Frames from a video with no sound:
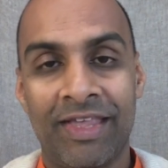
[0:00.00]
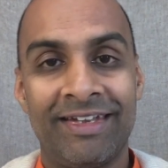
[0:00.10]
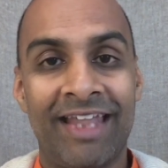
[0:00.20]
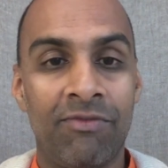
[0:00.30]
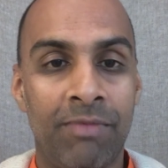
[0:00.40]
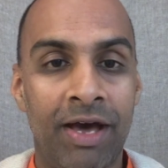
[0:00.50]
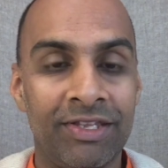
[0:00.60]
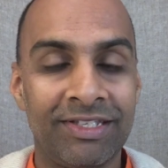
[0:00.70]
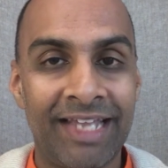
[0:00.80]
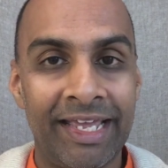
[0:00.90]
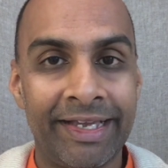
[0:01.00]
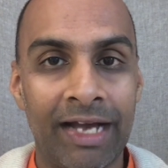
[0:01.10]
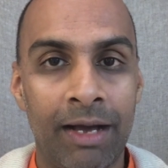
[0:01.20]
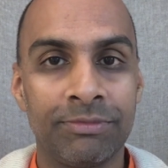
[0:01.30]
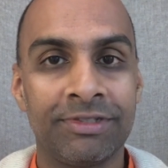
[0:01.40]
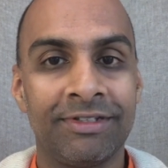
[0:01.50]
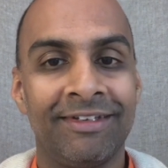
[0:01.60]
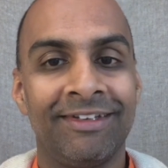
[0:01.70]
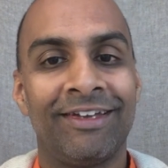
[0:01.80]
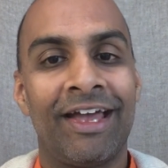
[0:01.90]
Now Mother's Day comes
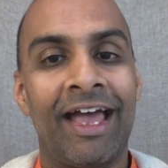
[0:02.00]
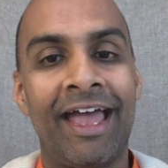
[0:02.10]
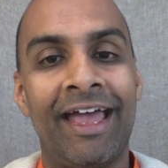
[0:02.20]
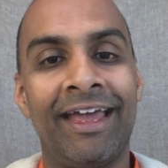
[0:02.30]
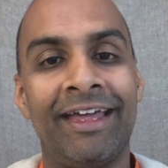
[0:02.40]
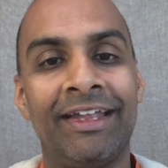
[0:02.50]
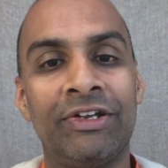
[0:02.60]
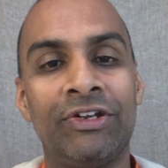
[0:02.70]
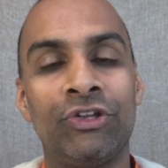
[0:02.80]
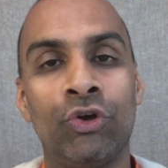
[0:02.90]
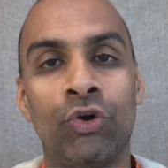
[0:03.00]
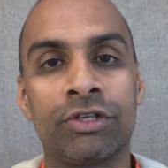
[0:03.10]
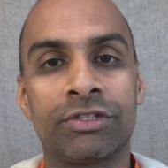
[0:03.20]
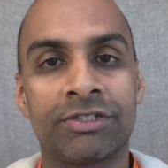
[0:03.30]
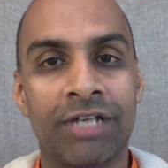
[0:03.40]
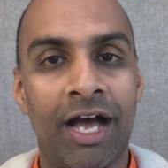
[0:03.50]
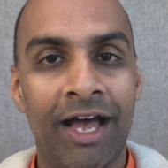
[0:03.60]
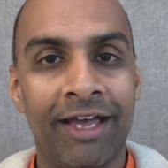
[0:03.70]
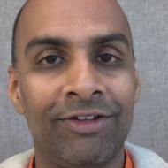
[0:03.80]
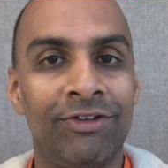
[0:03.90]
and your
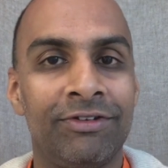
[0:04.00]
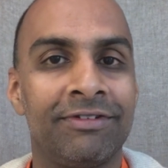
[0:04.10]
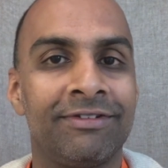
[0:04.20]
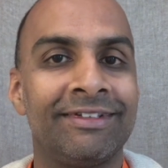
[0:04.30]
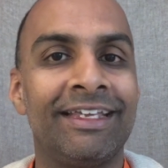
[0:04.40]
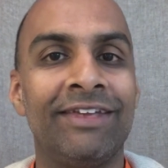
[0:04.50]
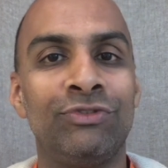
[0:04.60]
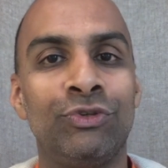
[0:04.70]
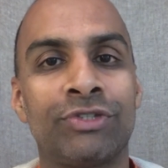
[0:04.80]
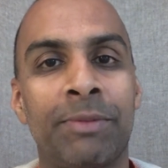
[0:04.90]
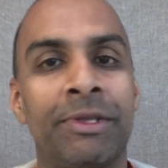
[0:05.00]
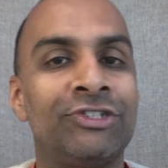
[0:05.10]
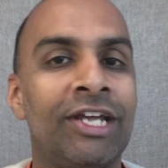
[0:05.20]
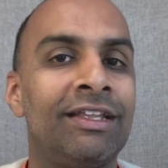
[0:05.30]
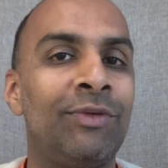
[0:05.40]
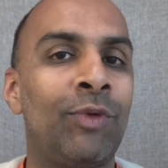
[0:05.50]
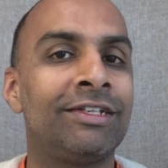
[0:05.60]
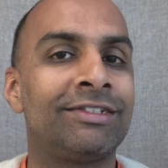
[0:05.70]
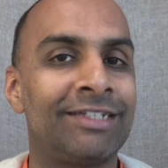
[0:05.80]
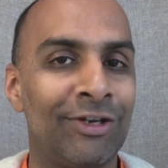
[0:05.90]
child gives you something. Generally
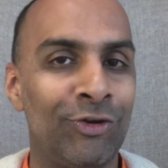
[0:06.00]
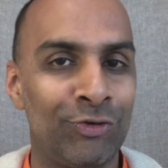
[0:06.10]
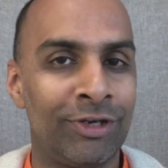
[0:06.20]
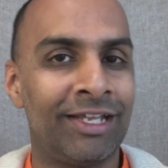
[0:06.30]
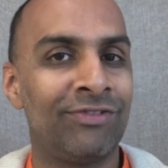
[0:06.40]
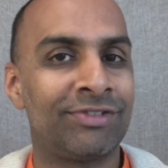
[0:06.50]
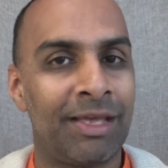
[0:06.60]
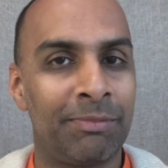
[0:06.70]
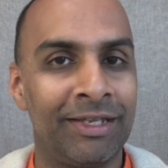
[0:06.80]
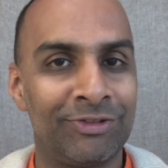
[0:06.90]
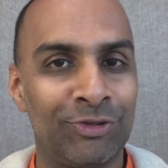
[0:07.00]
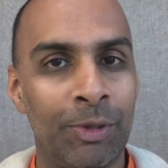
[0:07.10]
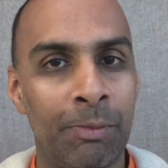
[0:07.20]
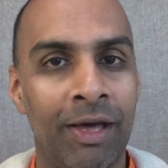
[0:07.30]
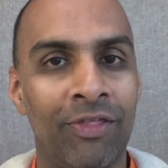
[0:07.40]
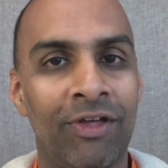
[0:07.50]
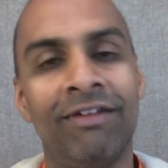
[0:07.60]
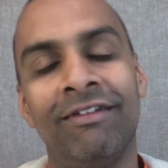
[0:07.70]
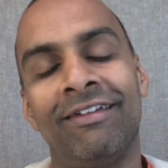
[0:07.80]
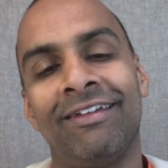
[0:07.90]
when children give something to the mother,
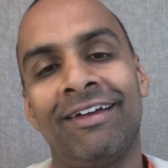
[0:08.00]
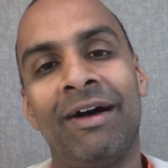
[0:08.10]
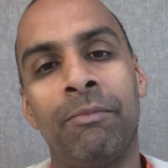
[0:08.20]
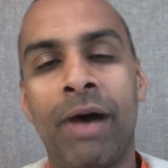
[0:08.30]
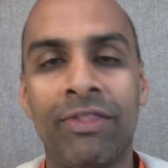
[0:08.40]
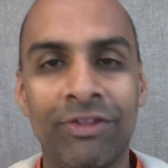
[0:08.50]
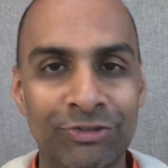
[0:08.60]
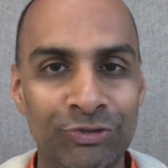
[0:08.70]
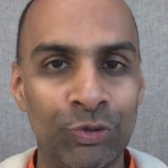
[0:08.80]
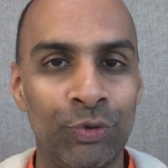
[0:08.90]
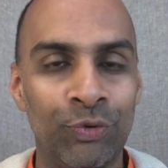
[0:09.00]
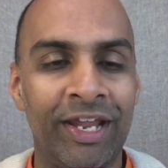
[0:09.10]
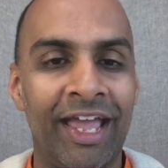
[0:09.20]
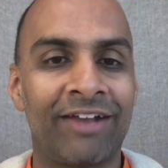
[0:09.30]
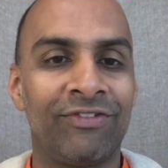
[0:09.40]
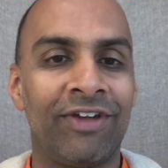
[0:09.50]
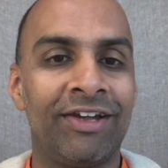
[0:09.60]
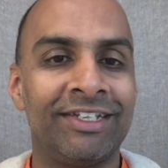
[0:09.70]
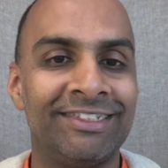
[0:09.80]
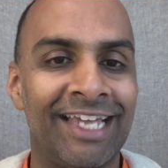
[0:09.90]
mothers do react
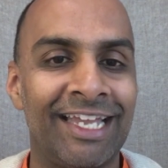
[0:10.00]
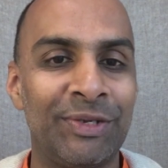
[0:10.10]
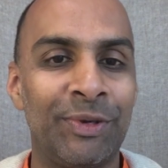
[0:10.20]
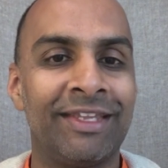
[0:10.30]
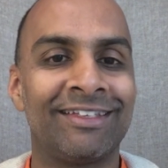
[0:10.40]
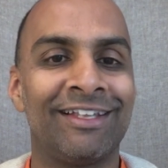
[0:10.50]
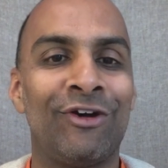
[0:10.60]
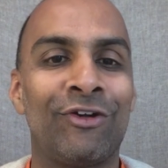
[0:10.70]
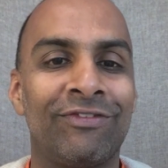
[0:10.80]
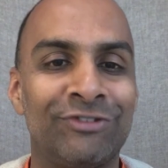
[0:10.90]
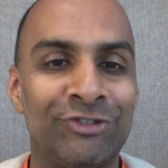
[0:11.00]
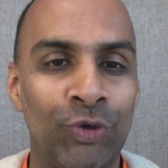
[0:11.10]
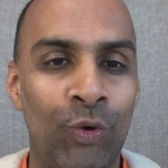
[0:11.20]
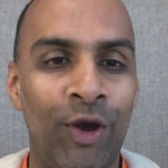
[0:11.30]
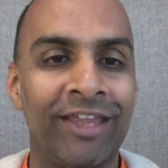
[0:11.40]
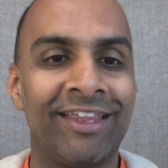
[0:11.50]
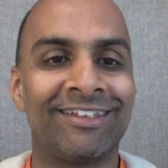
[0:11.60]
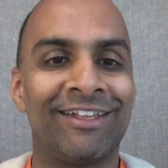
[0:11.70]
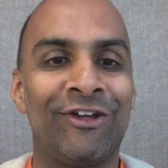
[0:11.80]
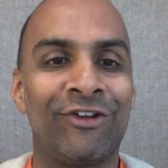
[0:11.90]
very genuine. There's a lot of joy. There's
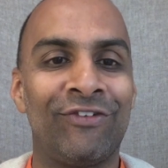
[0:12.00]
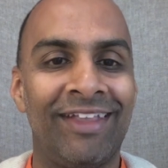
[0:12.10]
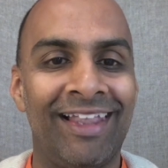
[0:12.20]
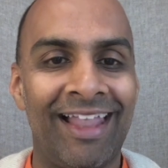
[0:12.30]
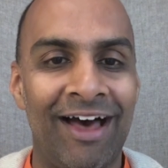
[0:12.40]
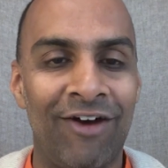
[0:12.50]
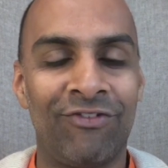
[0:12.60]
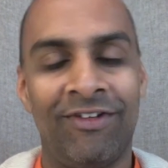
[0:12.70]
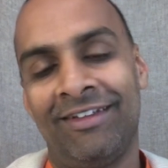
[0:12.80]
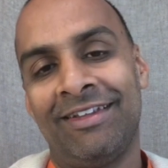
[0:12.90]
a lot of love.